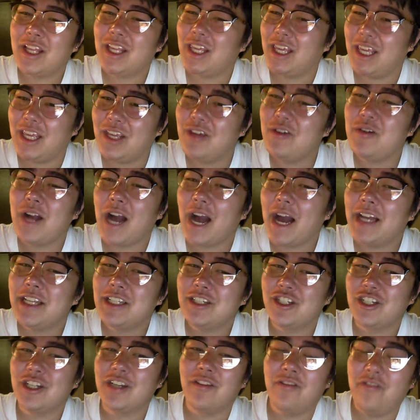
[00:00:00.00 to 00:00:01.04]
you guys
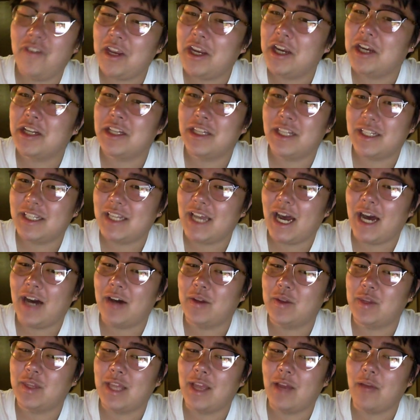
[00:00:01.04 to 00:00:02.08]
should have figured this
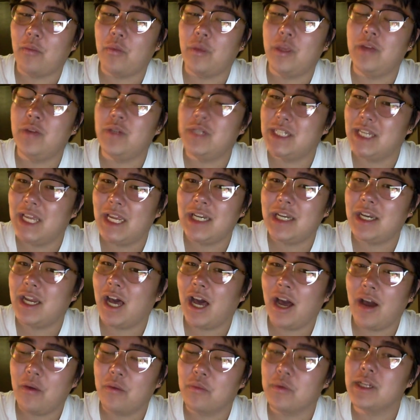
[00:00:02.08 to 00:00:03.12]
out, that we did
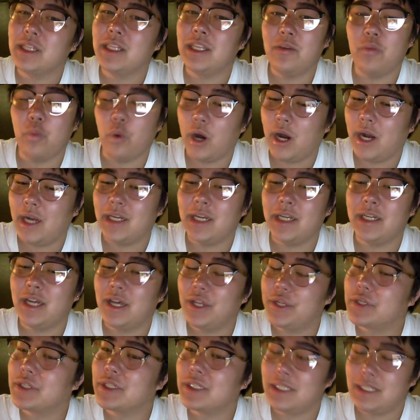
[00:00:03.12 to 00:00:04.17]
not really want
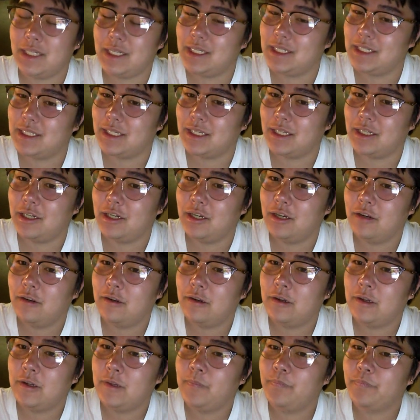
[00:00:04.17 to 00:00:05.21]
another season.
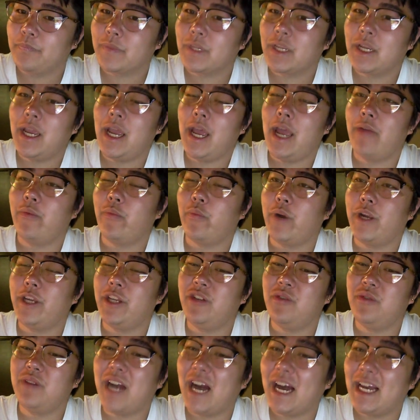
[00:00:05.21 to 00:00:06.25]
And when
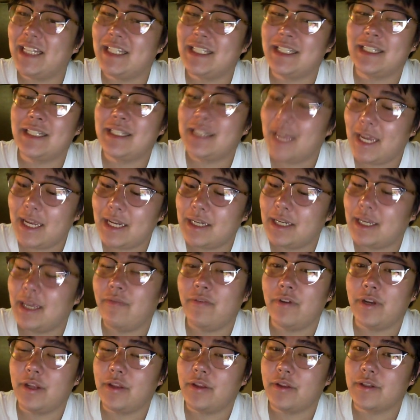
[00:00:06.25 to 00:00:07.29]
you guys did
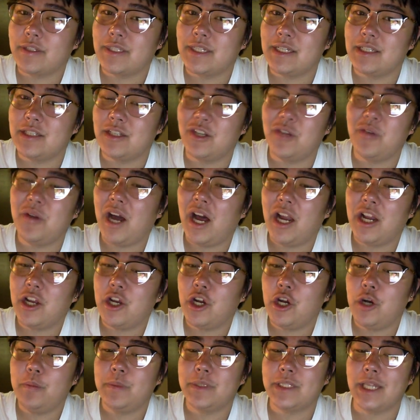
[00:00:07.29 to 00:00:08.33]
give another season, you got our
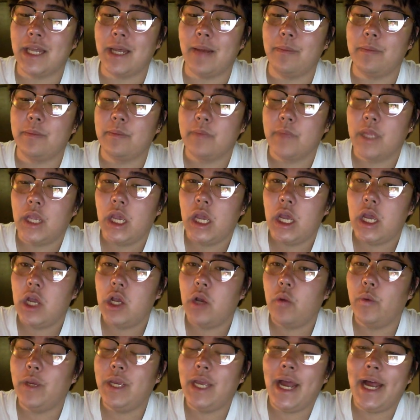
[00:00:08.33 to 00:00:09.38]
hopes up.
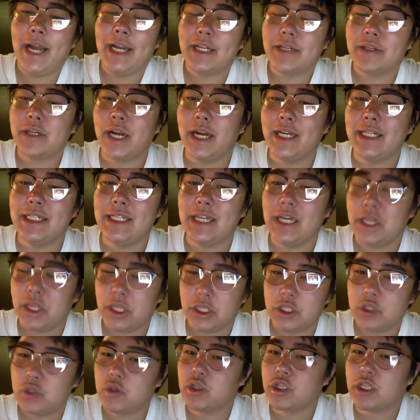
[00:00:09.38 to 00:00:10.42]
We had an idea
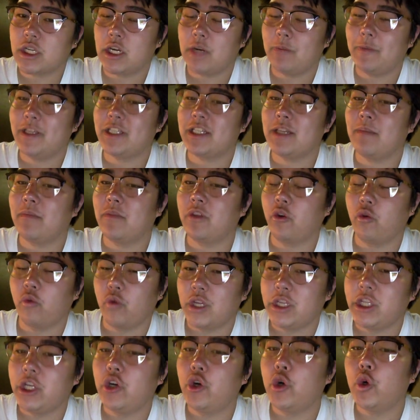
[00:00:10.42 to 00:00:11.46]
that this is going to be something
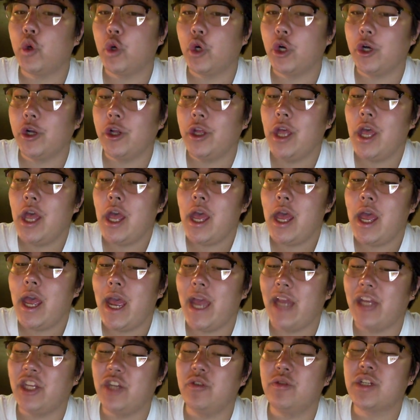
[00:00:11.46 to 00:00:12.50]
really cool,
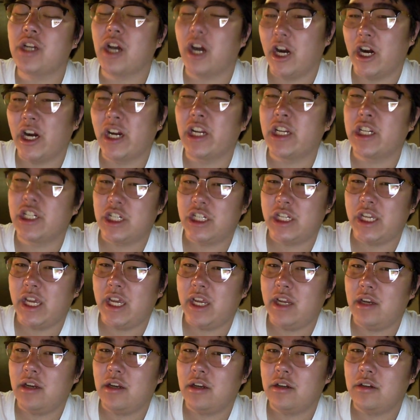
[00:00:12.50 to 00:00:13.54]
and you tarnished
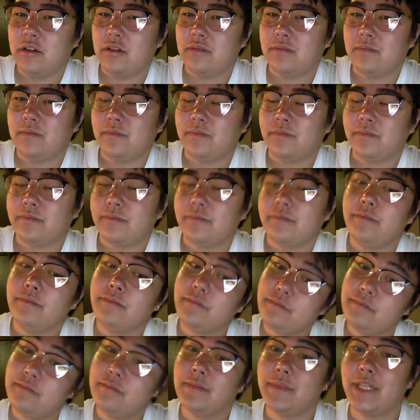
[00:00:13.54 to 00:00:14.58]
it.
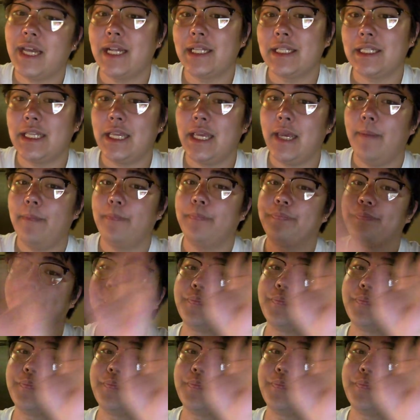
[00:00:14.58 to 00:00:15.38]
That's it.